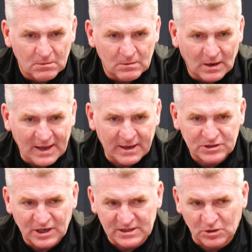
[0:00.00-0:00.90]
Well, I
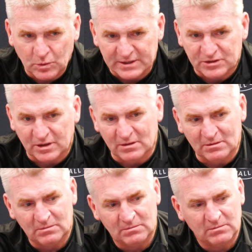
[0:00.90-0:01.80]
actually asked a
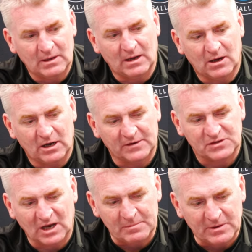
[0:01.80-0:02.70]
question at
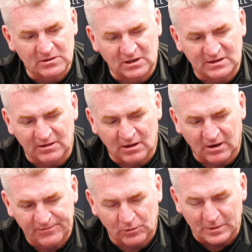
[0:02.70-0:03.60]
half time because I didn't.
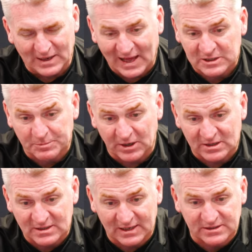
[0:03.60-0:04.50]
I thought we lacked
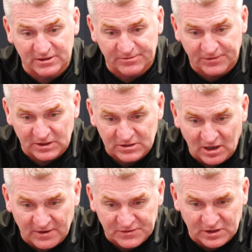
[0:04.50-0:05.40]
personality in the first
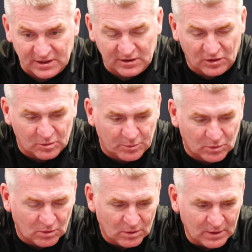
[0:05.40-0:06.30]
half, certainly on the
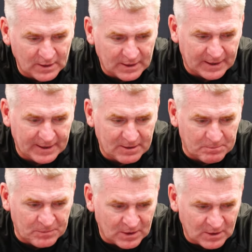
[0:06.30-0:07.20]
ball.
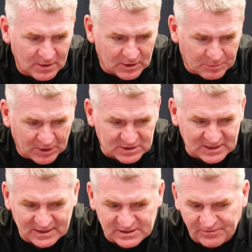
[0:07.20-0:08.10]
Um, the
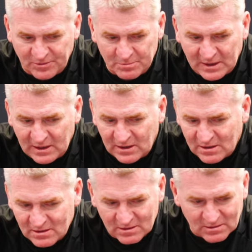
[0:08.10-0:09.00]
personality for
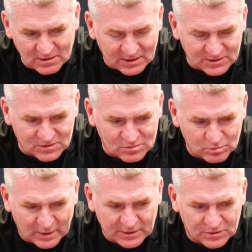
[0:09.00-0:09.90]
me is
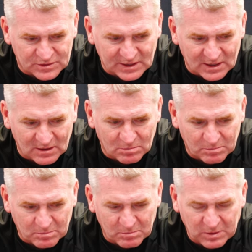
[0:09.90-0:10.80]
when you see
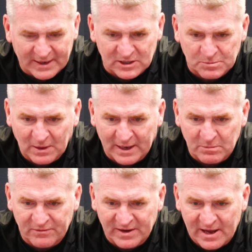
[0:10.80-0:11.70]
players
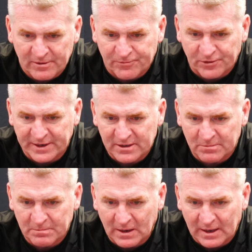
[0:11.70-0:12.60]
playing with an air of
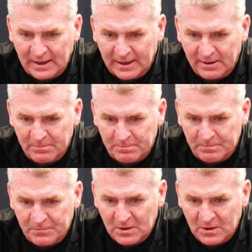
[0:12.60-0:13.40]
freedom. Um,